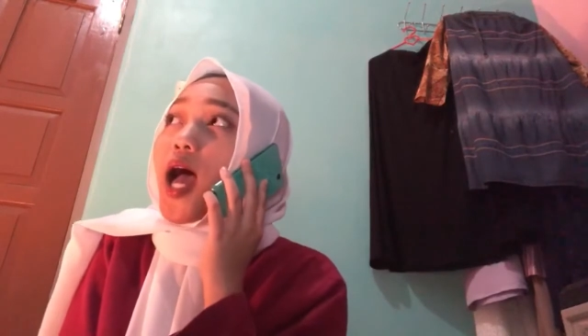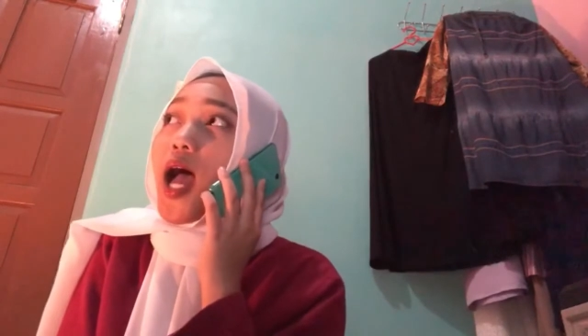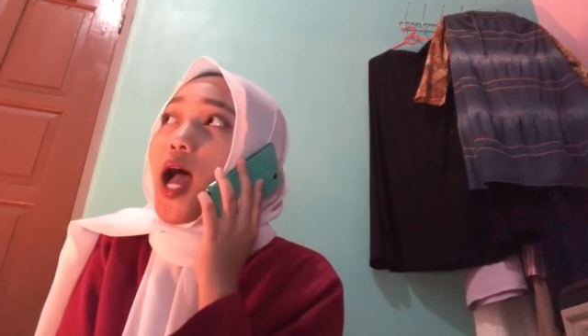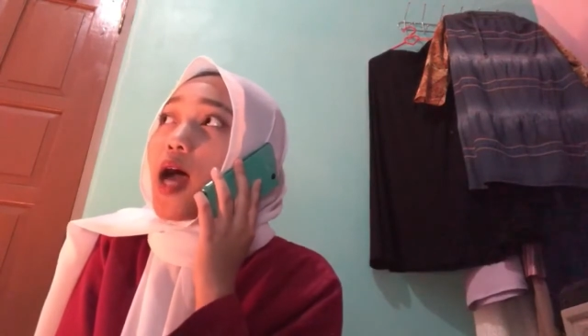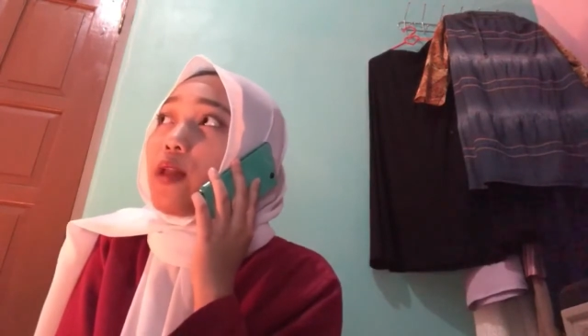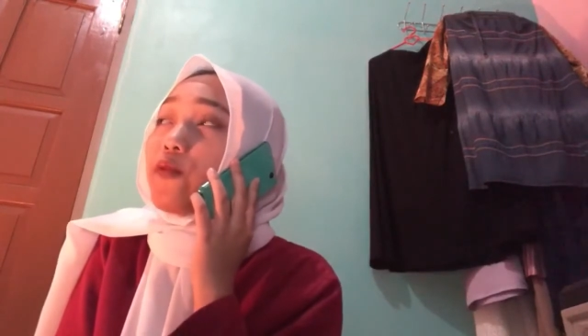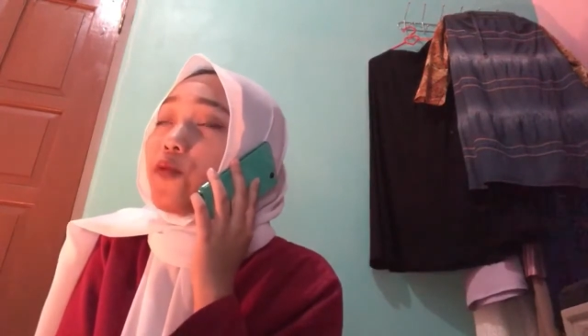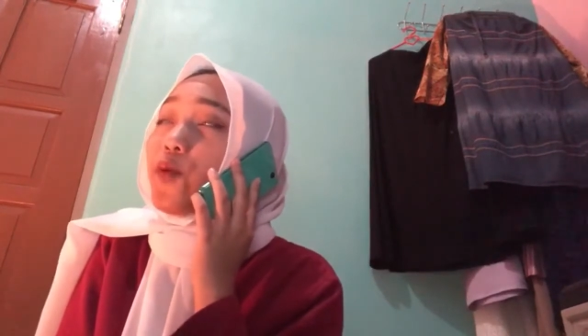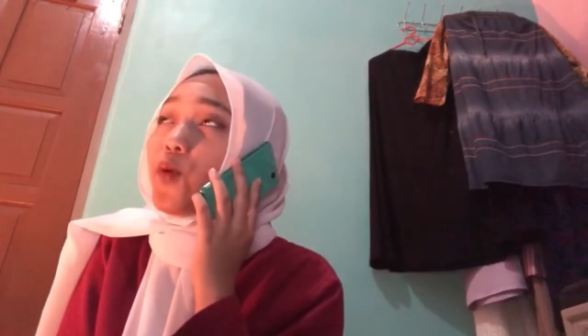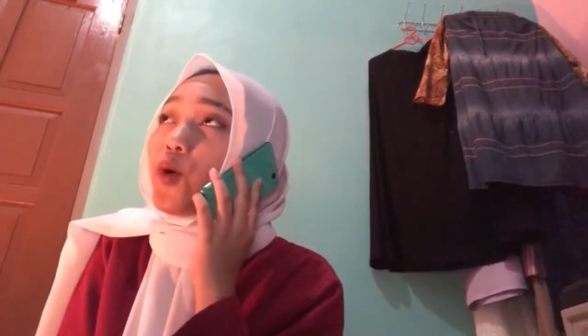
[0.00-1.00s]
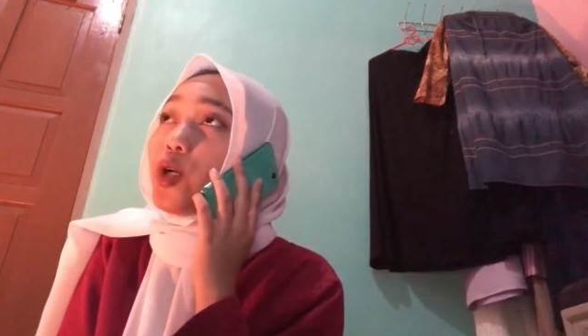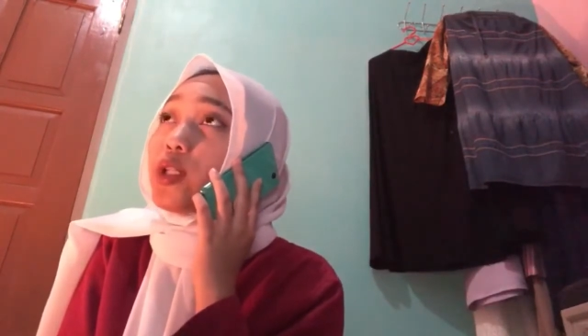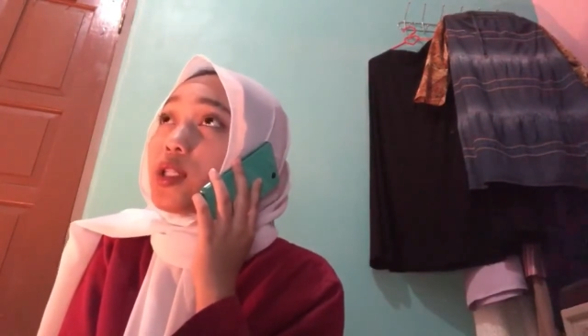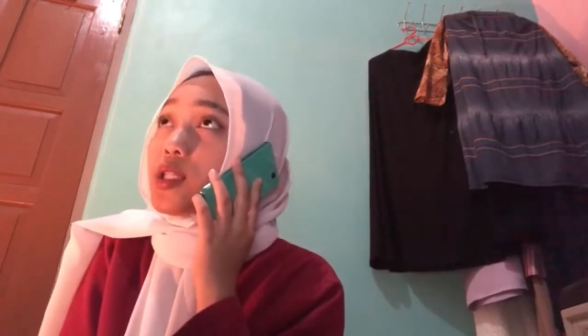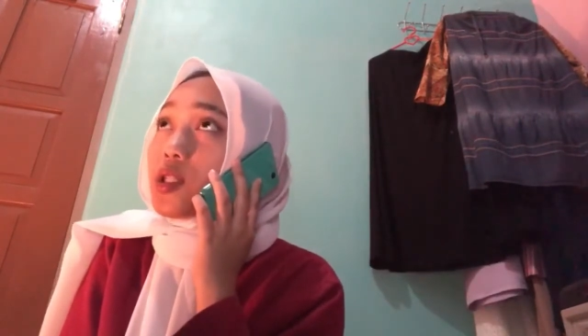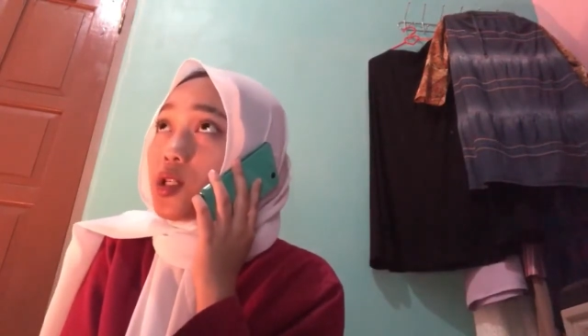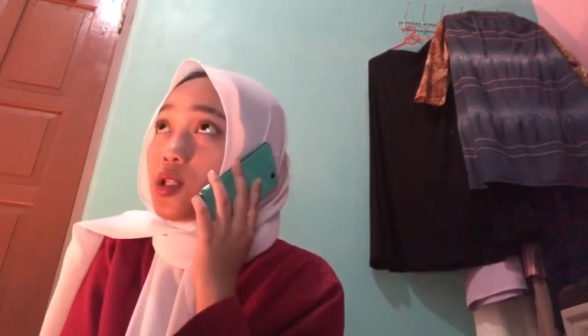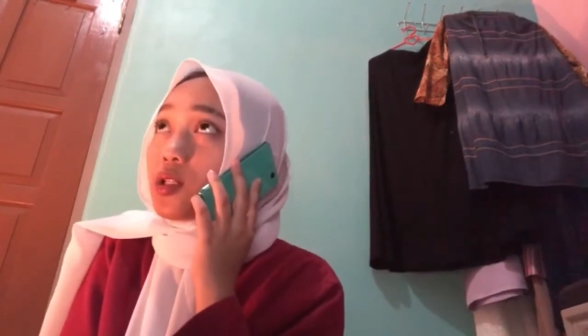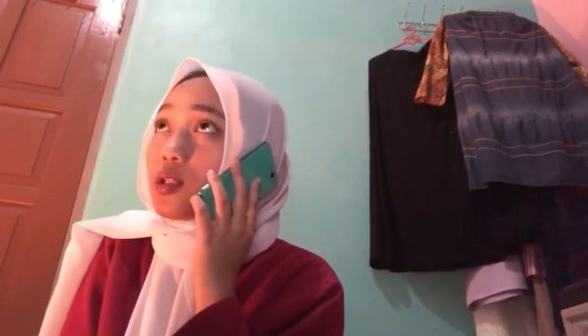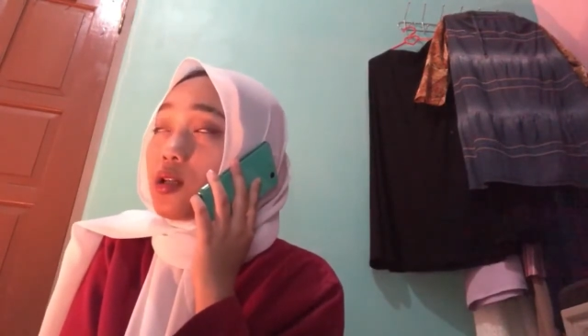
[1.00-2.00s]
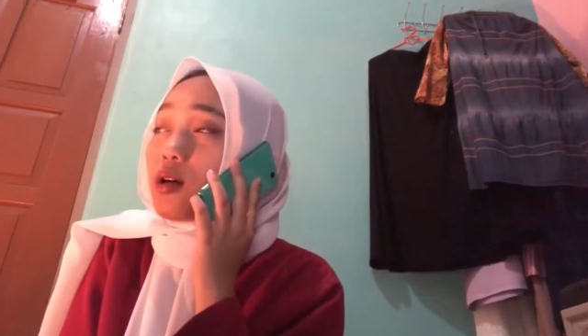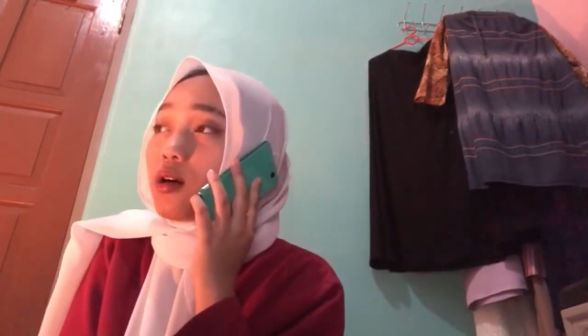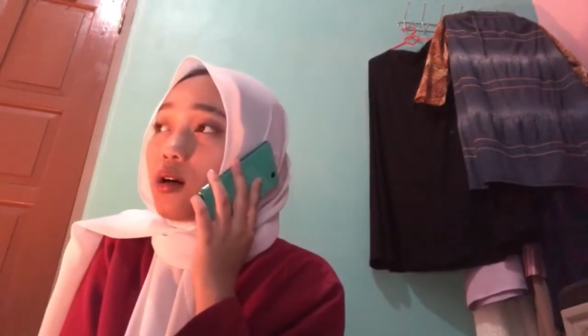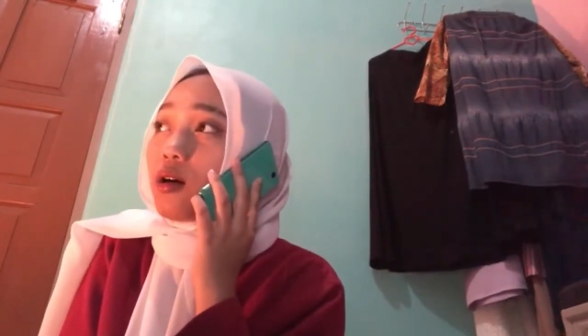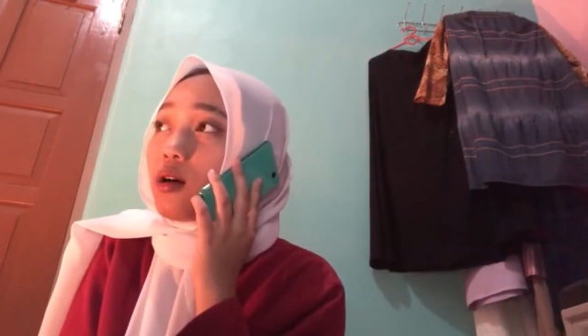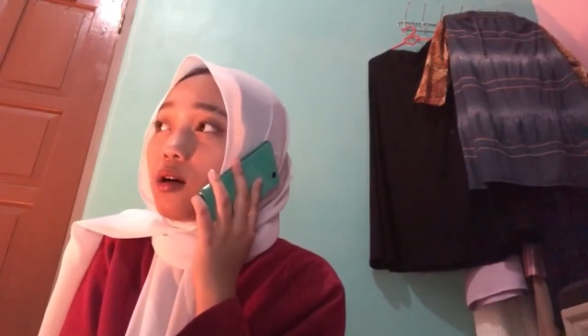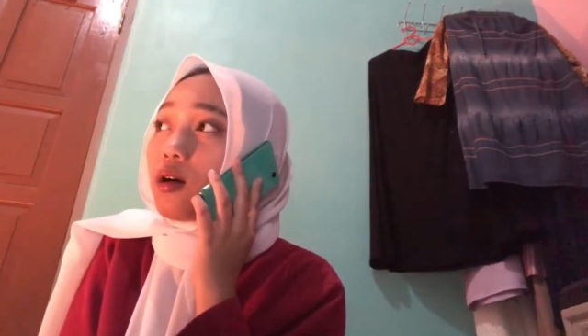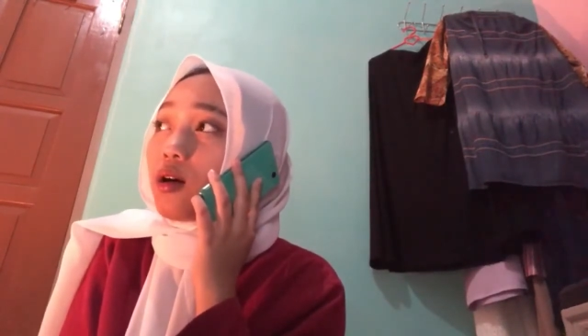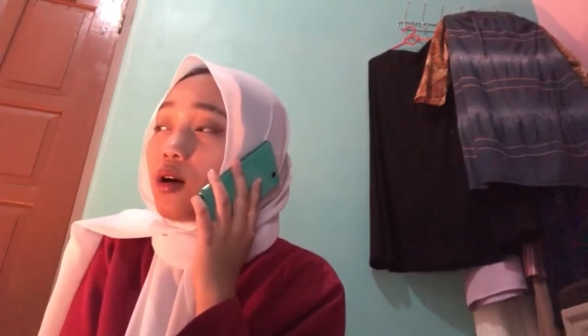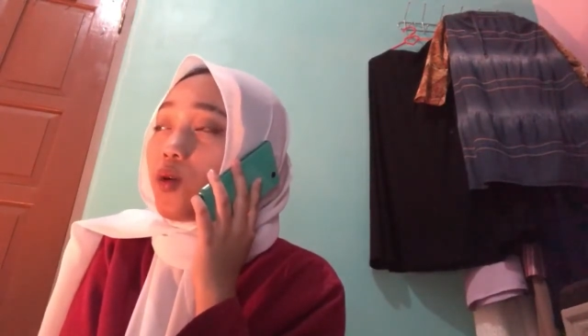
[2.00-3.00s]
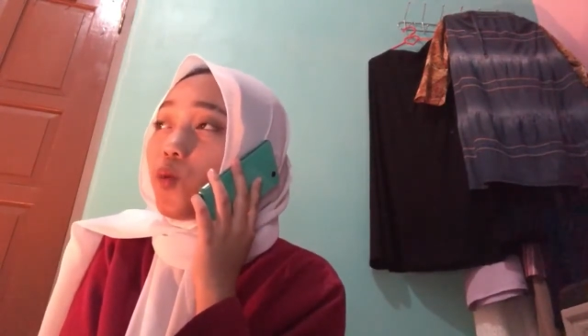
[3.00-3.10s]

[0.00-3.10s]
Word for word: and for dessert uh,